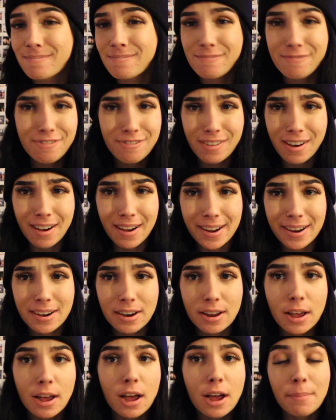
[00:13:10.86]

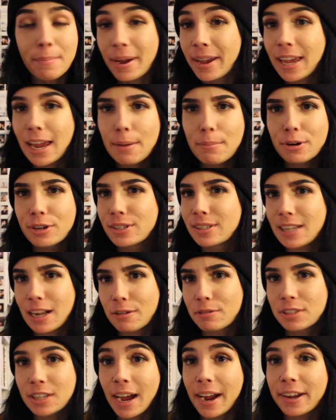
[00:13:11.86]
fun. My camera is
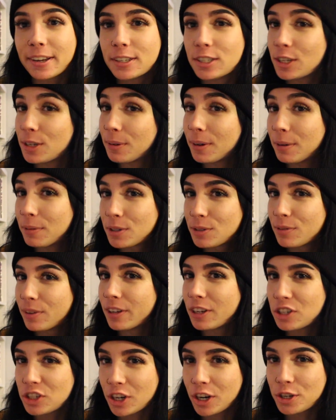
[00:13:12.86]
now dying too, and it was
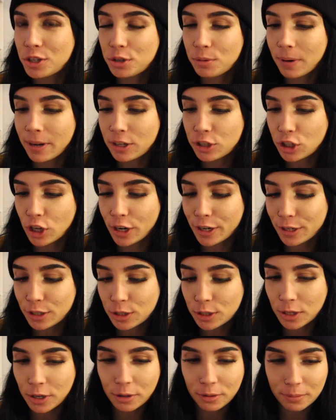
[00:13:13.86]
fully charged when I started,
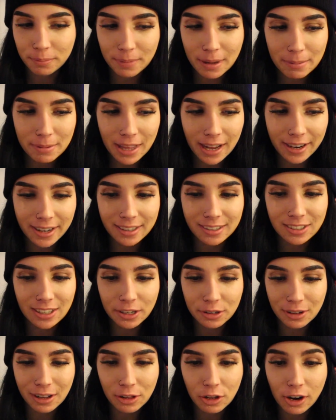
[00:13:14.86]
so maybe that can
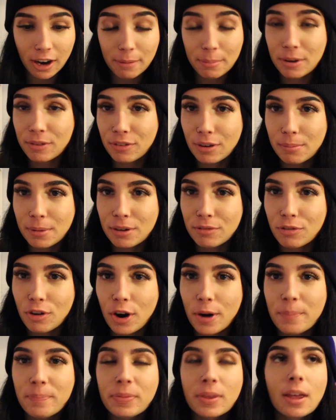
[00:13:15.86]
tell you how long I've been filming
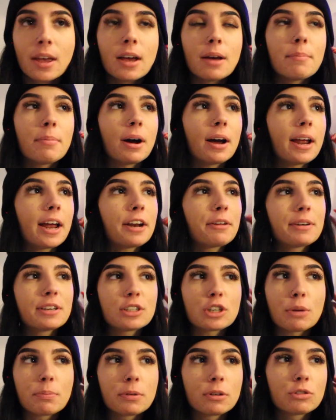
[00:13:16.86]
for. But
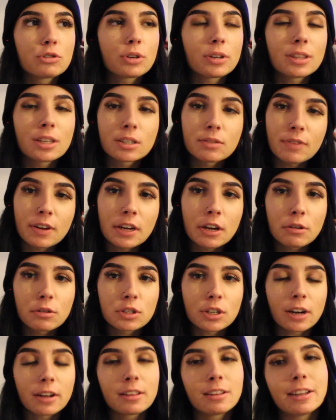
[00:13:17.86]
anyways, hope you enjoyed this video.
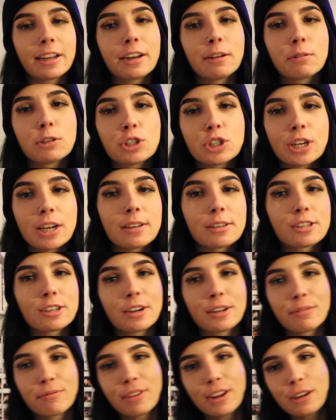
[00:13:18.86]
Sorry the lighting was shit.
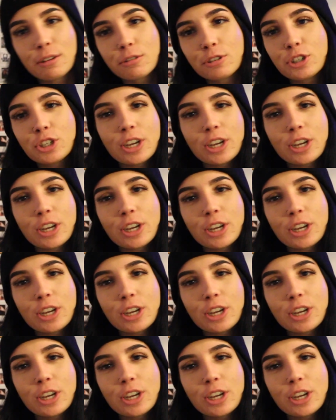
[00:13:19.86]
Sorry the video was